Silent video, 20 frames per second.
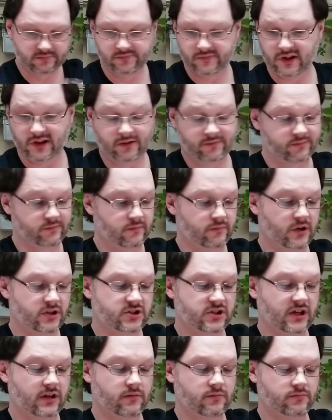You know, much
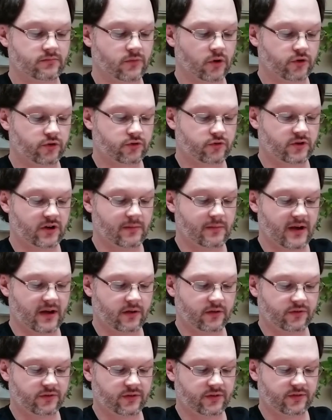like most cream
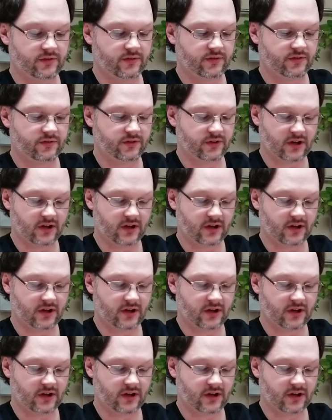ales, this is